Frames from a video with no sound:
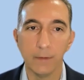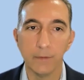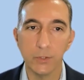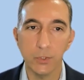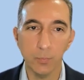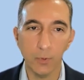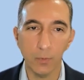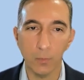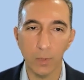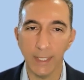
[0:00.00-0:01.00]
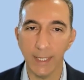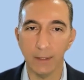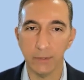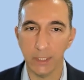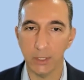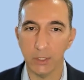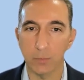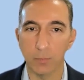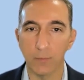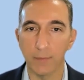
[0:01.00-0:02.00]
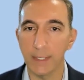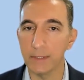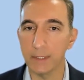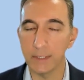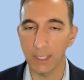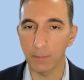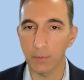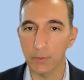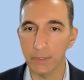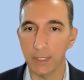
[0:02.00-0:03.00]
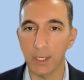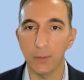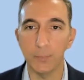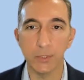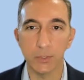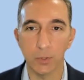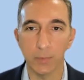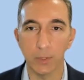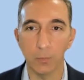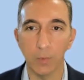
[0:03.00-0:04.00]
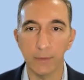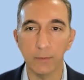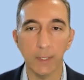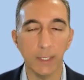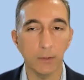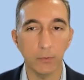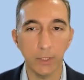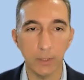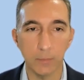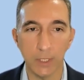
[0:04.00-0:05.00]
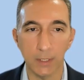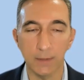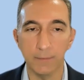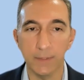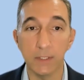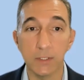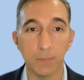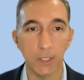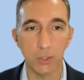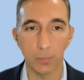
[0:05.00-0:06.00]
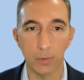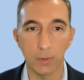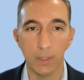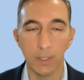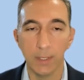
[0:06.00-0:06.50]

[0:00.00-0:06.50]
The 2.1 annotation provides examples to help determine whether a learning objective is measurable